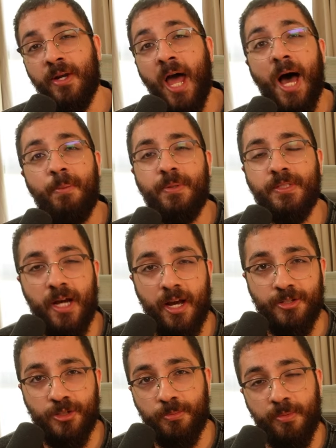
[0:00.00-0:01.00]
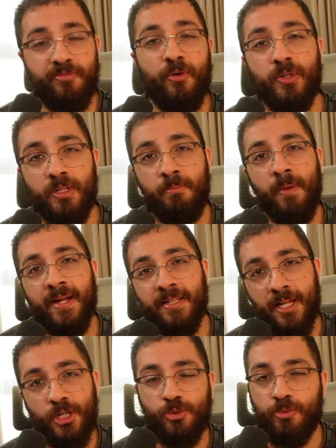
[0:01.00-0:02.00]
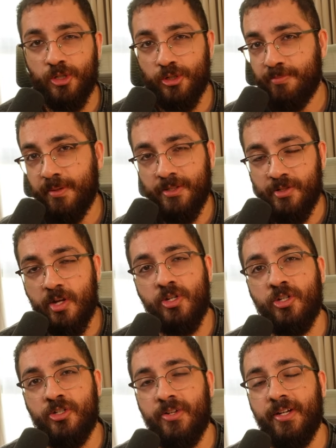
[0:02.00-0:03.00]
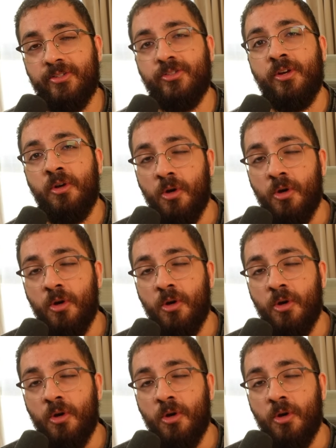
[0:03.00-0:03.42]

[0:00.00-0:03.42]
an appetizer before the main dish, which is PlayStation six,